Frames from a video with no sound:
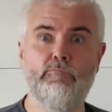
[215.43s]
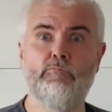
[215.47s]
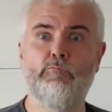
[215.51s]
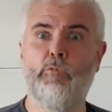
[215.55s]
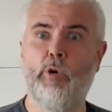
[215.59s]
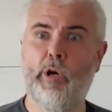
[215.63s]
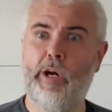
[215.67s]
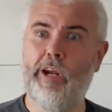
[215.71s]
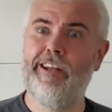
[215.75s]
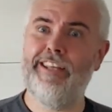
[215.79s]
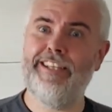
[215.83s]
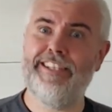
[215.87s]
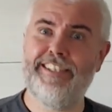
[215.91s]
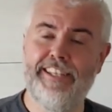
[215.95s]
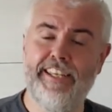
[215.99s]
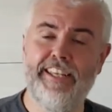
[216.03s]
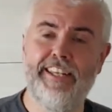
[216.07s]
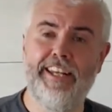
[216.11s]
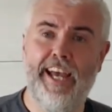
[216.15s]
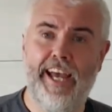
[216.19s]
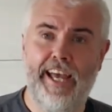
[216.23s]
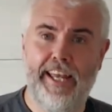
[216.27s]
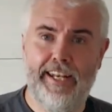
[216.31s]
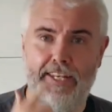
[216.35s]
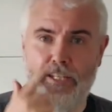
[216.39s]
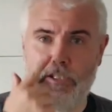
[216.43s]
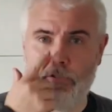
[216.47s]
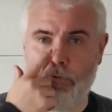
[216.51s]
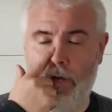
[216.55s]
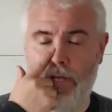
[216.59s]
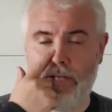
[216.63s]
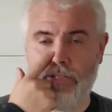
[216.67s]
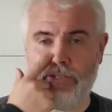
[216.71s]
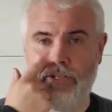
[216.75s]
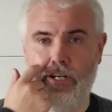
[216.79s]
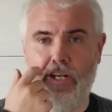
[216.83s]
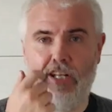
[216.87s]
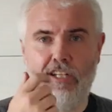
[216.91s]
we're going to see that in this
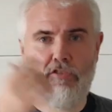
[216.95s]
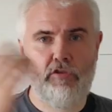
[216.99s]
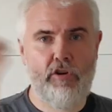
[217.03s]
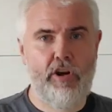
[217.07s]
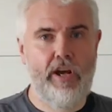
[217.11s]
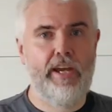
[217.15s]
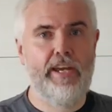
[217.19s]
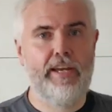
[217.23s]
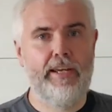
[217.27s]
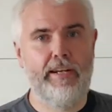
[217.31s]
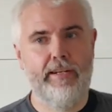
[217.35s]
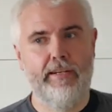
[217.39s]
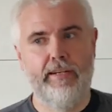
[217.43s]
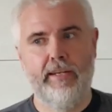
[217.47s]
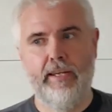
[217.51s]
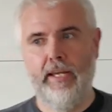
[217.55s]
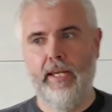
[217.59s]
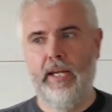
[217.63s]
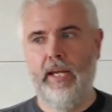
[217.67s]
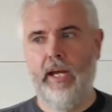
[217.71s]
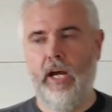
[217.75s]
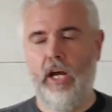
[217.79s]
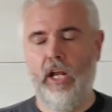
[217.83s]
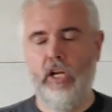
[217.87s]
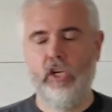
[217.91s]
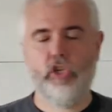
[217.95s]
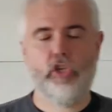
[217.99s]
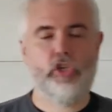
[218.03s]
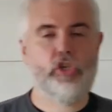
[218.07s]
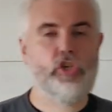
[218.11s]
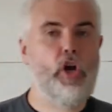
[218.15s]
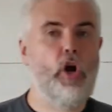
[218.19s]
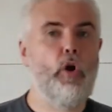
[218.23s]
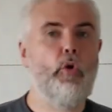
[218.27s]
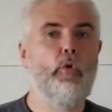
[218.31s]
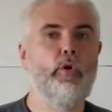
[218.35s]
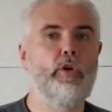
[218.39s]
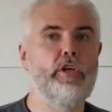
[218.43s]
question. I'll try and I'll
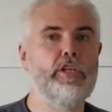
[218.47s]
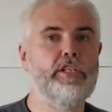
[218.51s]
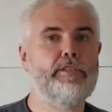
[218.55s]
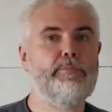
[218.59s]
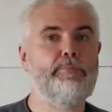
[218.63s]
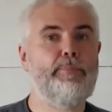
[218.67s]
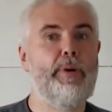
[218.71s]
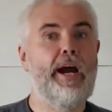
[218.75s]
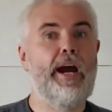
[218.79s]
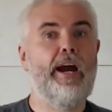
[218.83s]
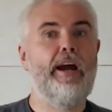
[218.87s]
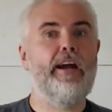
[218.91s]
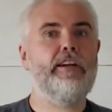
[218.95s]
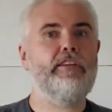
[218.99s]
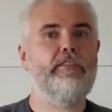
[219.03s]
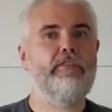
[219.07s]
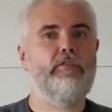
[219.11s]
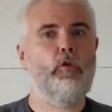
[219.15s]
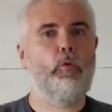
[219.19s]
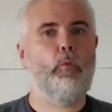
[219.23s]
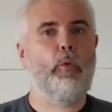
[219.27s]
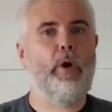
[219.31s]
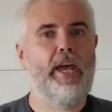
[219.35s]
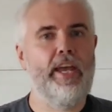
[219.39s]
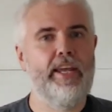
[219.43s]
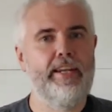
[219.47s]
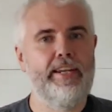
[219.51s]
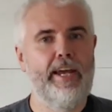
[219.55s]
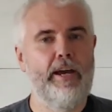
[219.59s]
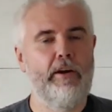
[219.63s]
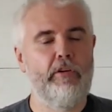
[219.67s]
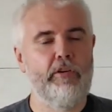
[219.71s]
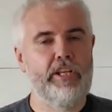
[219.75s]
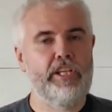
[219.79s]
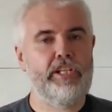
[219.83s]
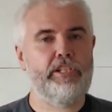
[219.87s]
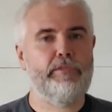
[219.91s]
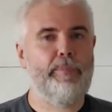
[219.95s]
show us part of the way
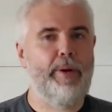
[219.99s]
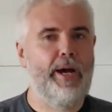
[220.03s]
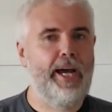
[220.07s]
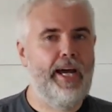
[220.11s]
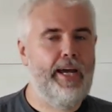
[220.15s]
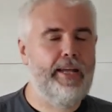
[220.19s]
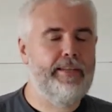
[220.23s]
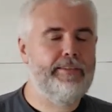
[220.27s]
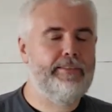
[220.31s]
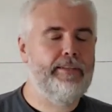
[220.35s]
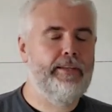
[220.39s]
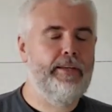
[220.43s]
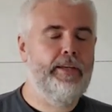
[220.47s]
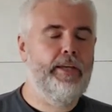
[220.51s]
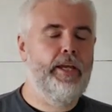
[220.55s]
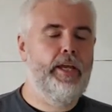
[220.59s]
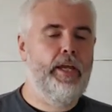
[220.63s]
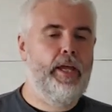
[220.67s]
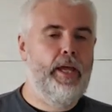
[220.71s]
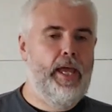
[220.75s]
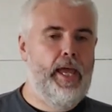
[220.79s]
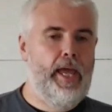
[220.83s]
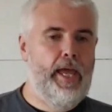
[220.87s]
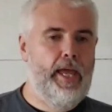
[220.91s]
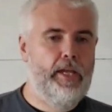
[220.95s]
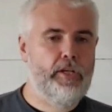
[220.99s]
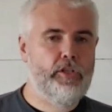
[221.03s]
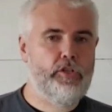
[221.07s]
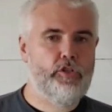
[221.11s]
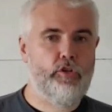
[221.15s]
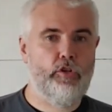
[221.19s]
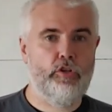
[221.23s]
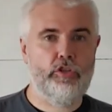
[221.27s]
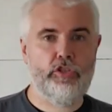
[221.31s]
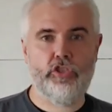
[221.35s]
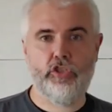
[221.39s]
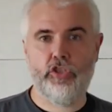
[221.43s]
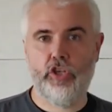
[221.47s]
down each path, uh,
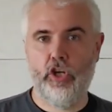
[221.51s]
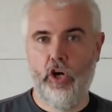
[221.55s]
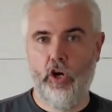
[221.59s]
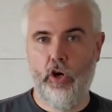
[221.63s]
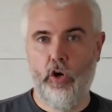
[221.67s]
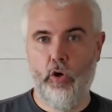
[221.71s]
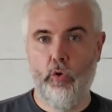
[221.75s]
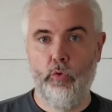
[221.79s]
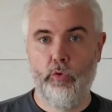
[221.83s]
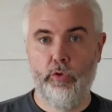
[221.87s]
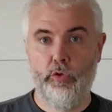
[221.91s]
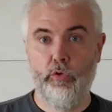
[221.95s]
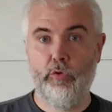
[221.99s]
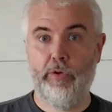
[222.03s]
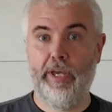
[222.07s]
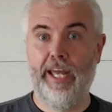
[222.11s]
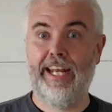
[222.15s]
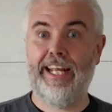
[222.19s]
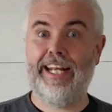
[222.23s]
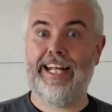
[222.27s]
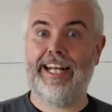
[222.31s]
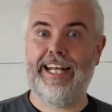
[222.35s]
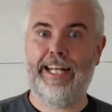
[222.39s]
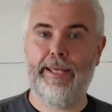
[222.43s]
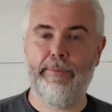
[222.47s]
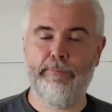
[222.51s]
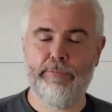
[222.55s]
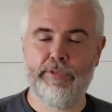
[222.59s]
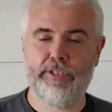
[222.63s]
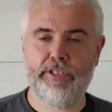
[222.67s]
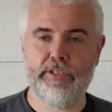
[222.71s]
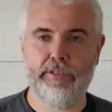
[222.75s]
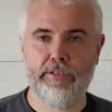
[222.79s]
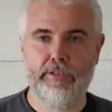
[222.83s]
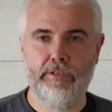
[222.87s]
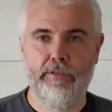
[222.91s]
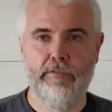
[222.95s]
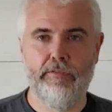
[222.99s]
just so you get a
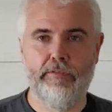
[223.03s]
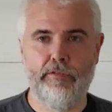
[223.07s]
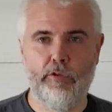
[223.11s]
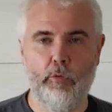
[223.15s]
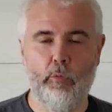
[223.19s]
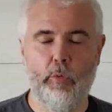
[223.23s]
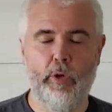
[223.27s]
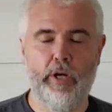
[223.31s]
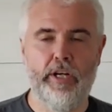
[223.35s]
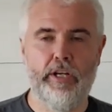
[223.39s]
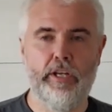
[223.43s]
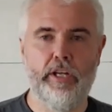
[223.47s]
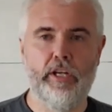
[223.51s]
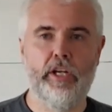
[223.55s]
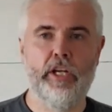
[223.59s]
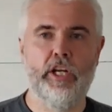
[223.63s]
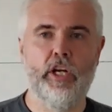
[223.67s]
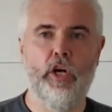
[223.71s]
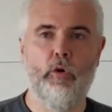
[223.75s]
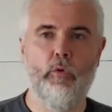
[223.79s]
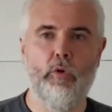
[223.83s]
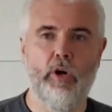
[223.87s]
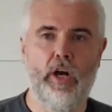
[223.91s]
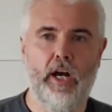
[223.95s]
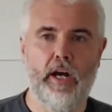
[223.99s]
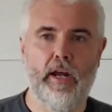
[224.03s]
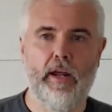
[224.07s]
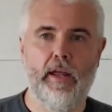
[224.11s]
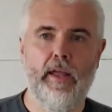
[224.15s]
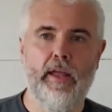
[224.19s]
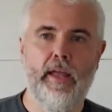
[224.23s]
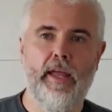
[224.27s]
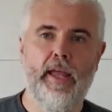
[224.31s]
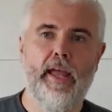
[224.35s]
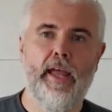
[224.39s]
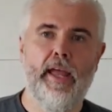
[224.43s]
glimpse for where you can go wrong,